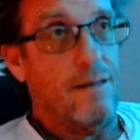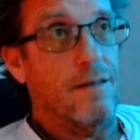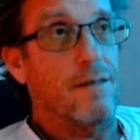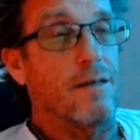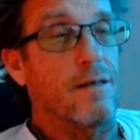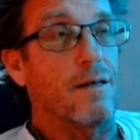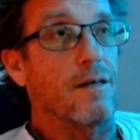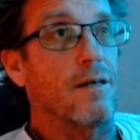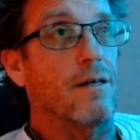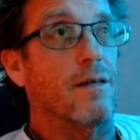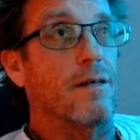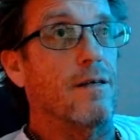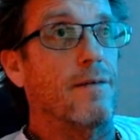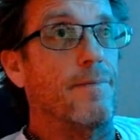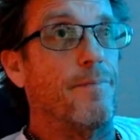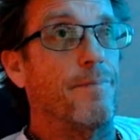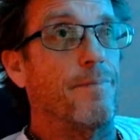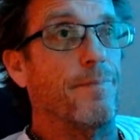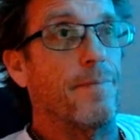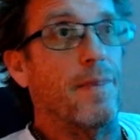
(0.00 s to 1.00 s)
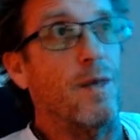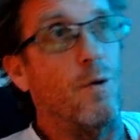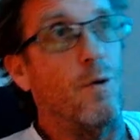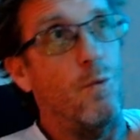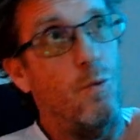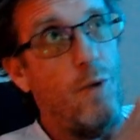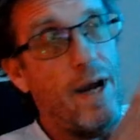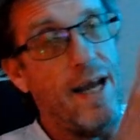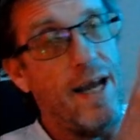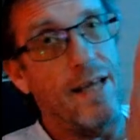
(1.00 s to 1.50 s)
The
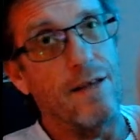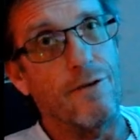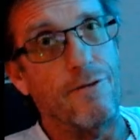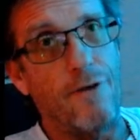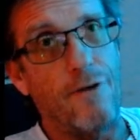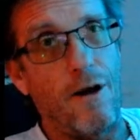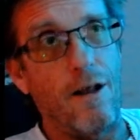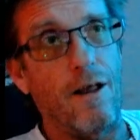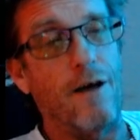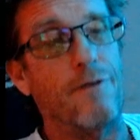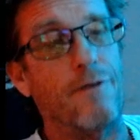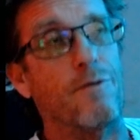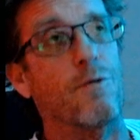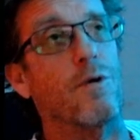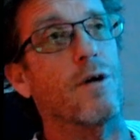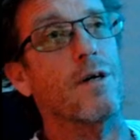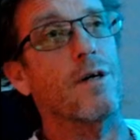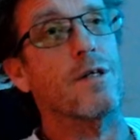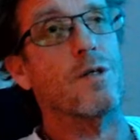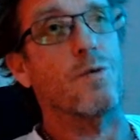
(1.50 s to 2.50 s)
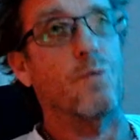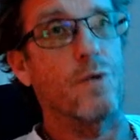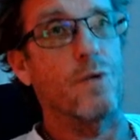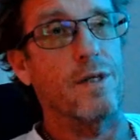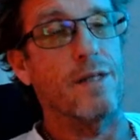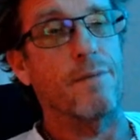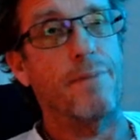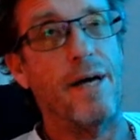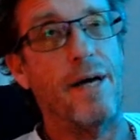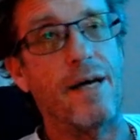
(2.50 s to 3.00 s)
way the fall off works with
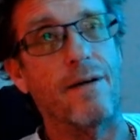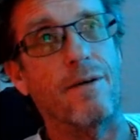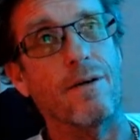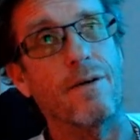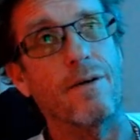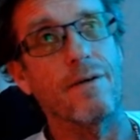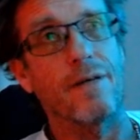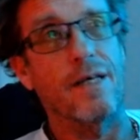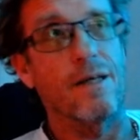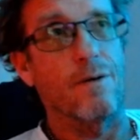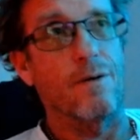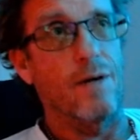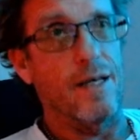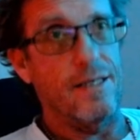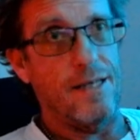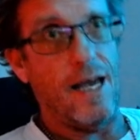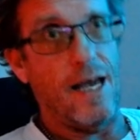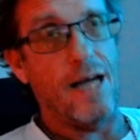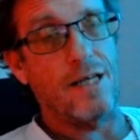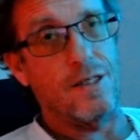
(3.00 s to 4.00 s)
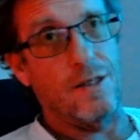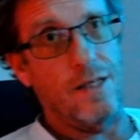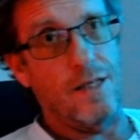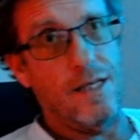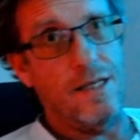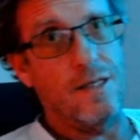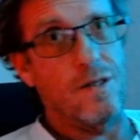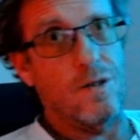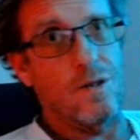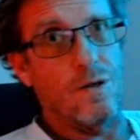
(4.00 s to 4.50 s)
the petal is actually
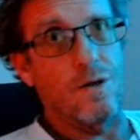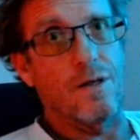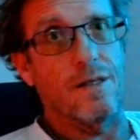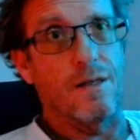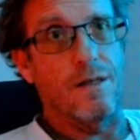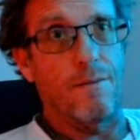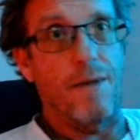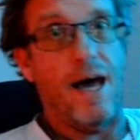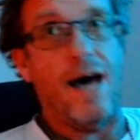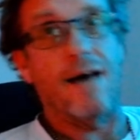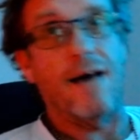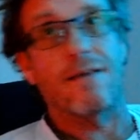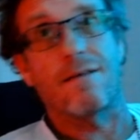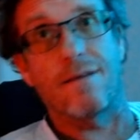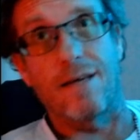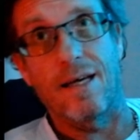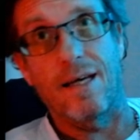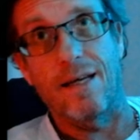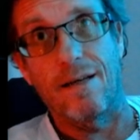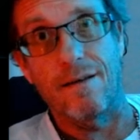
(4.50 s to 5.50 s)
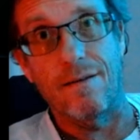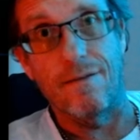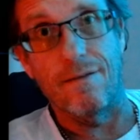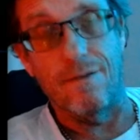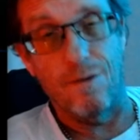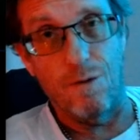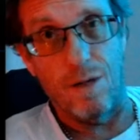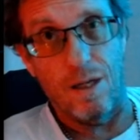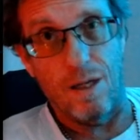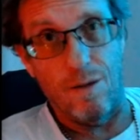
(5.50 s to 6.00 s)
easier in the math than
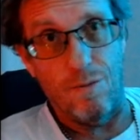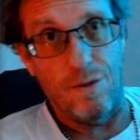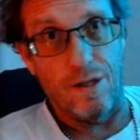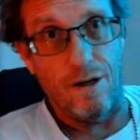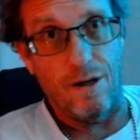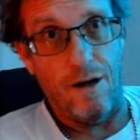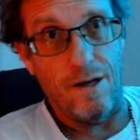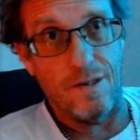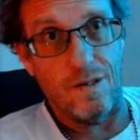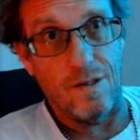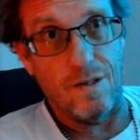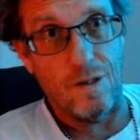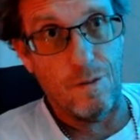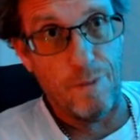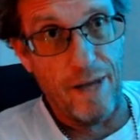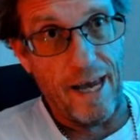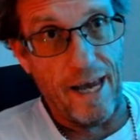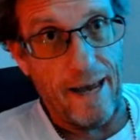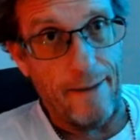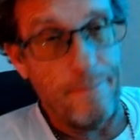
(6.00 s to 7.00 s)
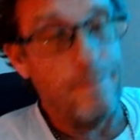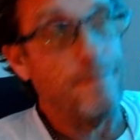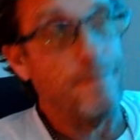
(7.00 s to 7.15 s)
doing it with a Gaussian splat.